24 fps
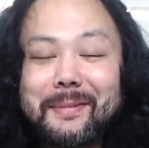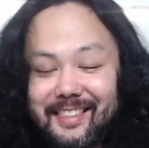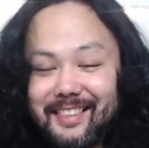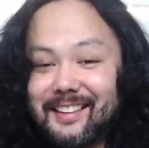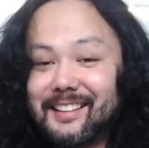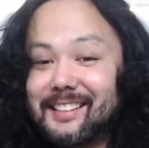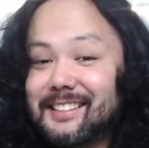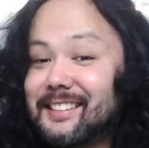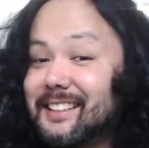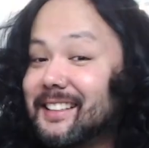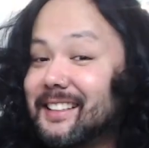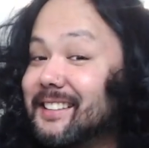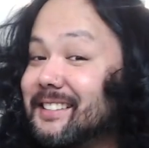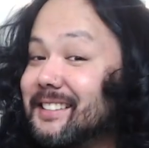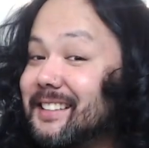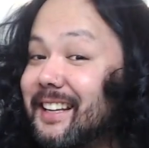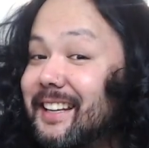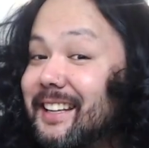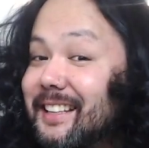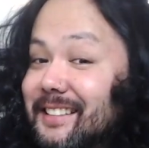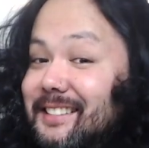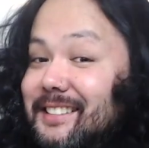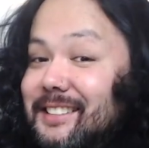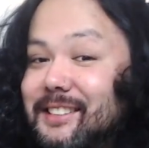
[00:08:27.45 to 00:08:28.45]
This is
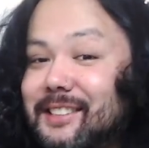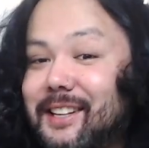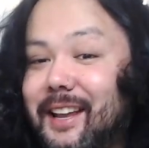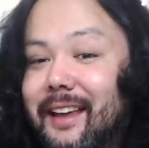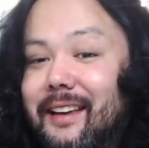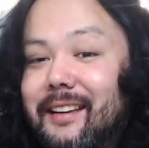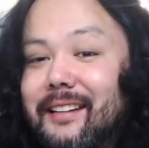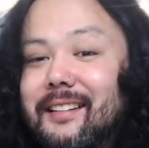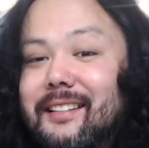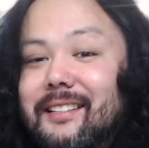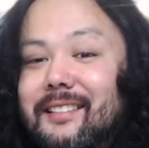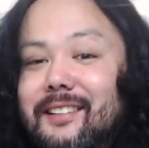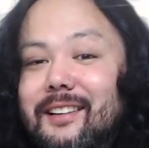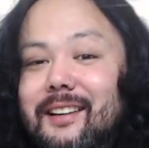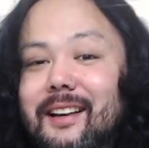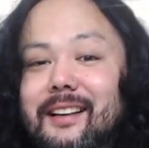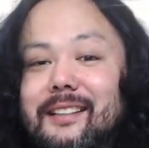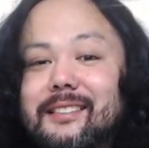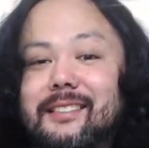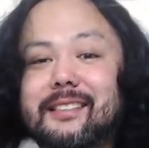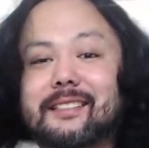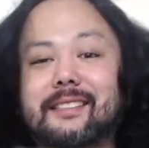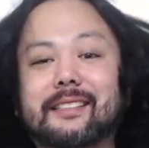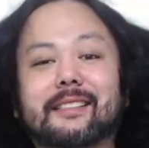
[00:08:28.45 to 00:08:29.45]
insane, you
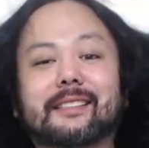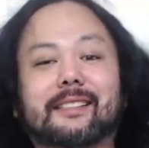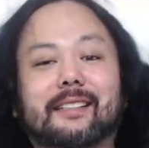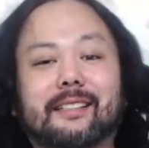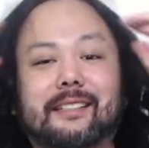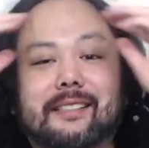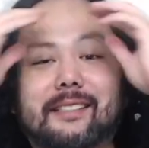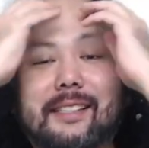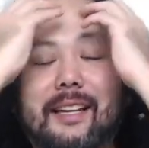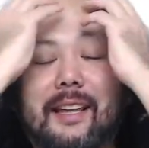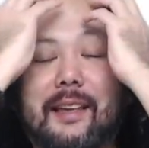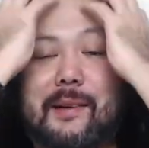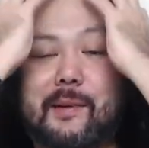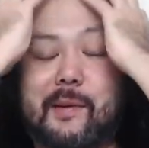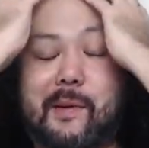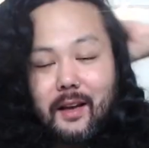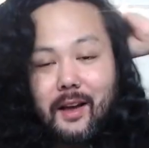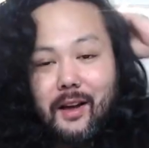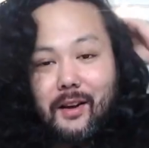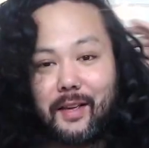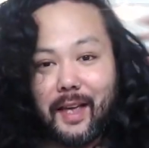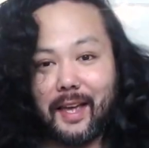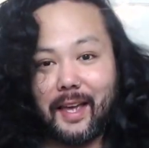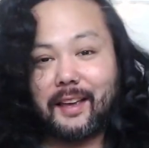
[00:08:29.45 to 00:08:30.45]
guys. This is insane.
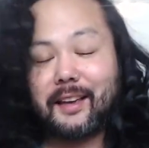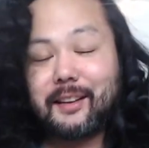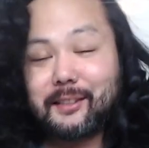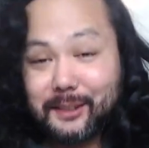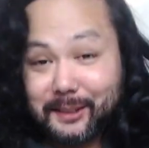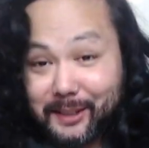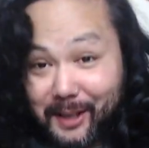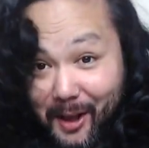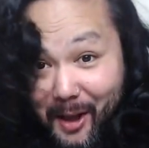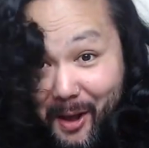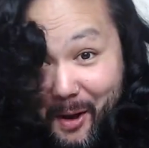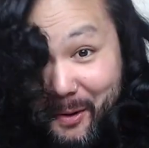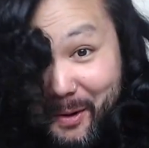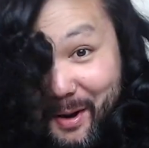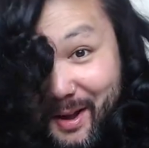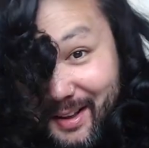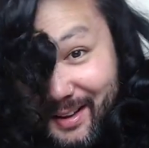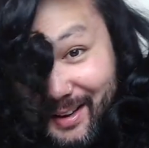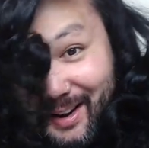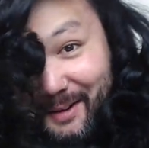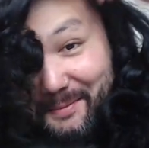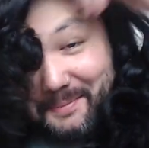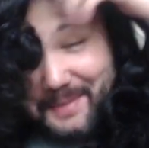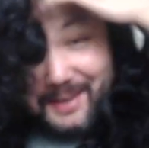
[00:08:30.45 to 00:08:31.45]
Okay, so
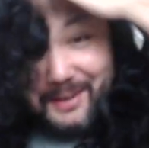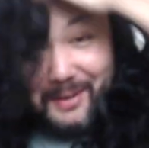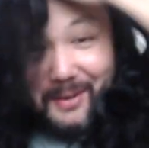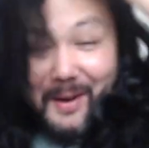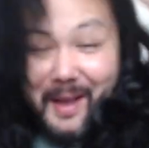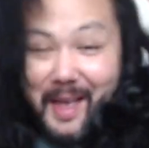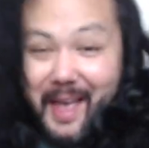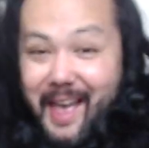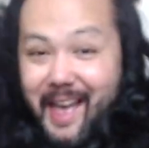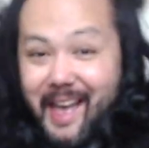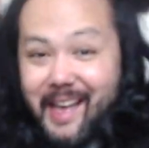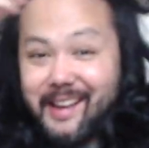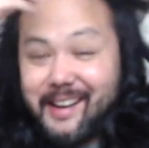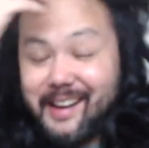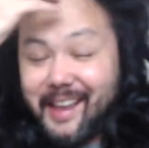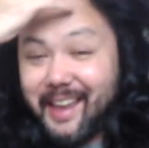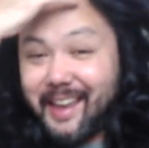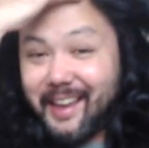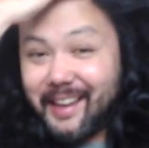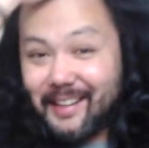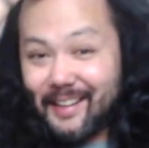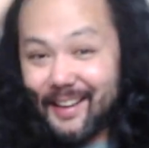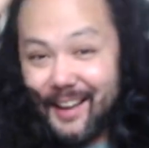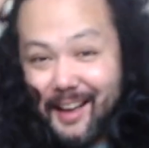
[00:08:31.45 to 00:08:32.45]
let me go ahead
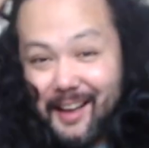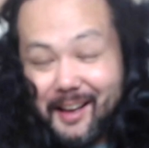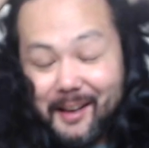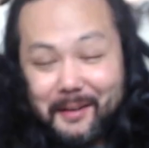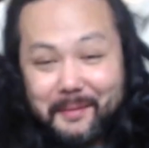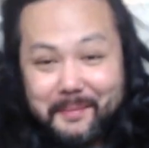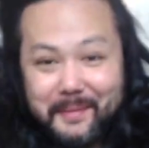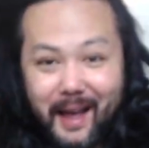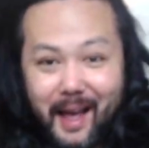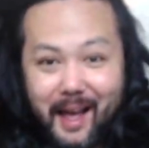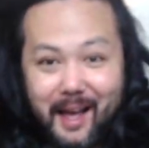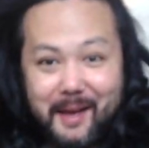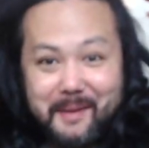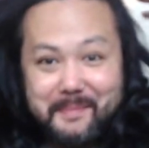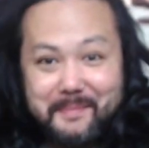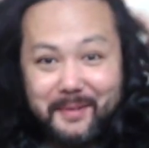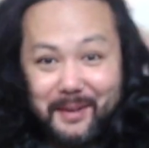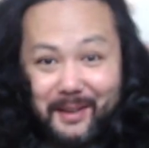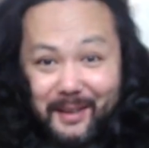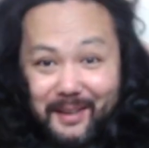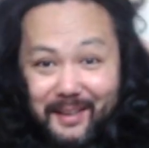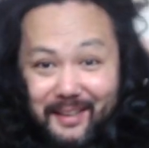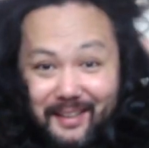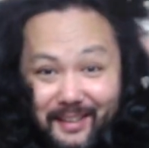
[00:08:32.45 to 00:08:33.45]
and I'm
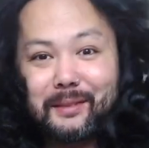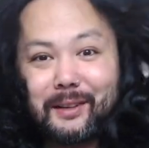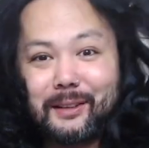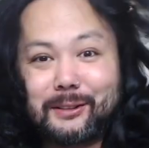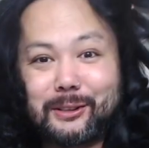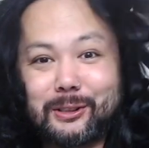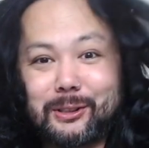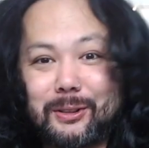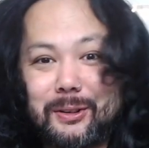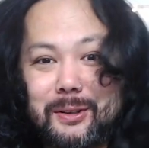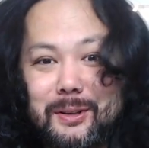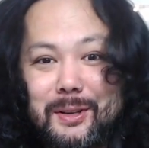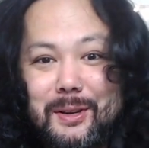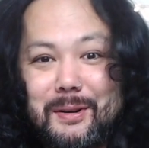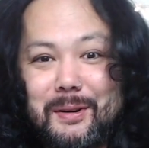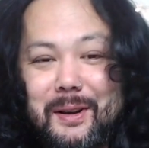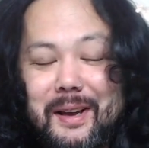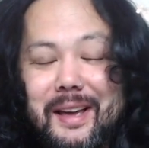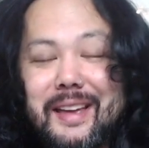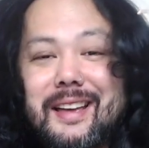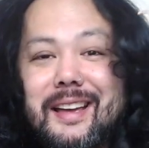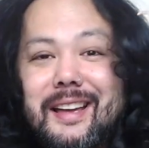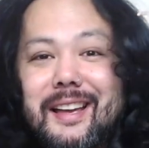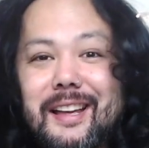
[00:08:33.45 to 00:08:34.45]
gonna show you
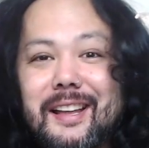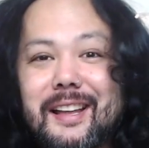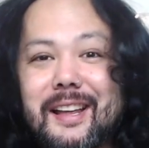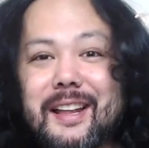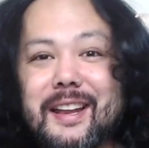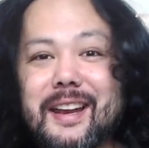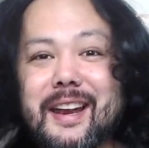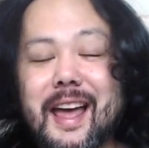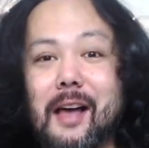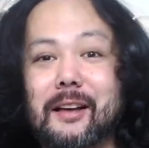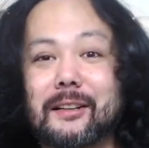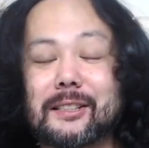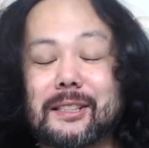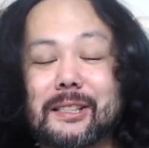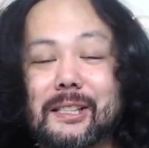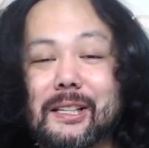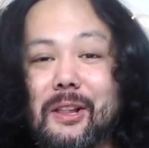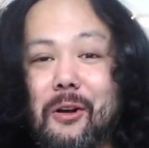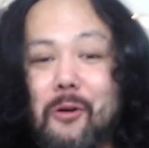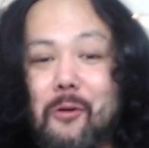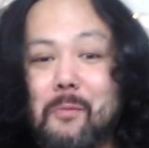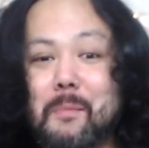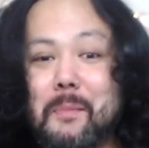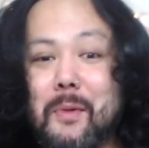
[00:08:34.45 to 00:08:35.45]
in
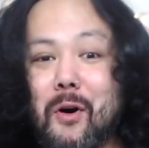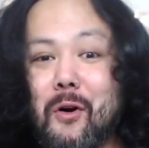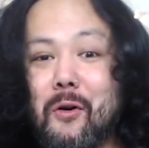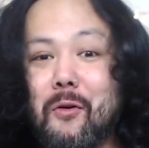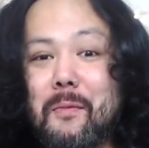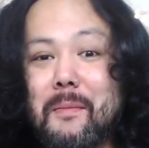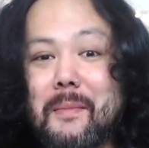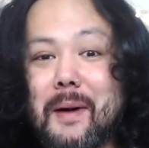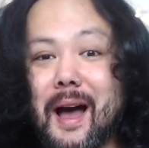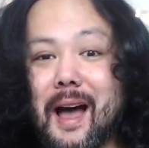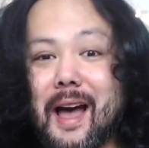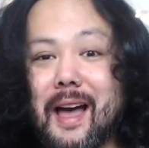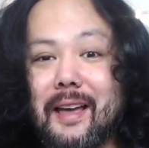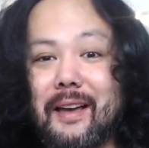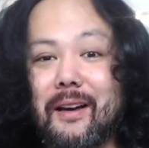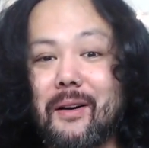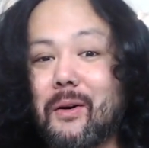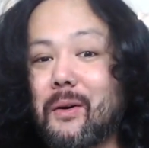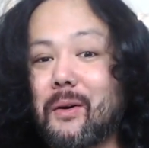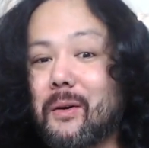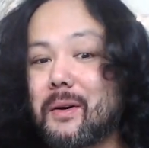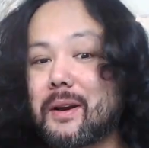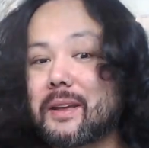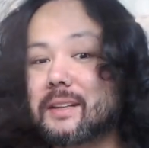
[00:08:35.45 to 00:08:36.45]
slow-mo my
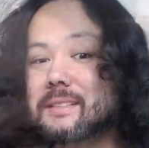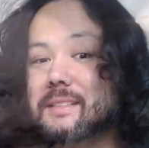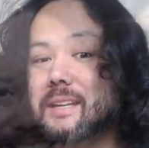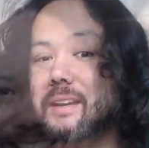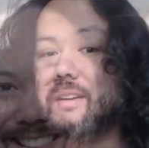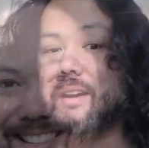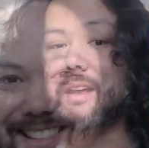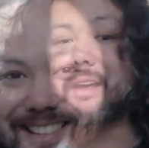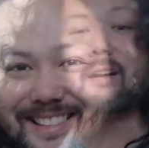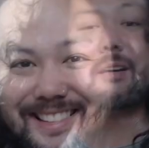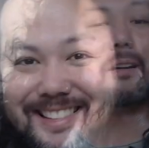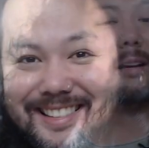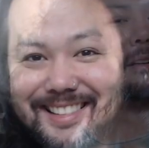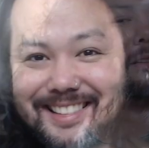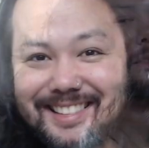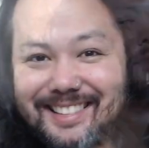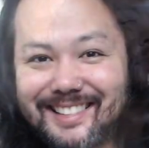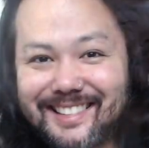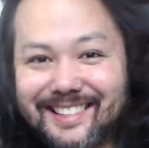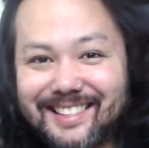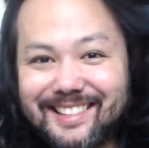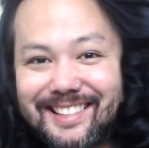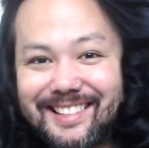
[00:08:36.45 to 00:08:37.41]
whole entire hair. Is this?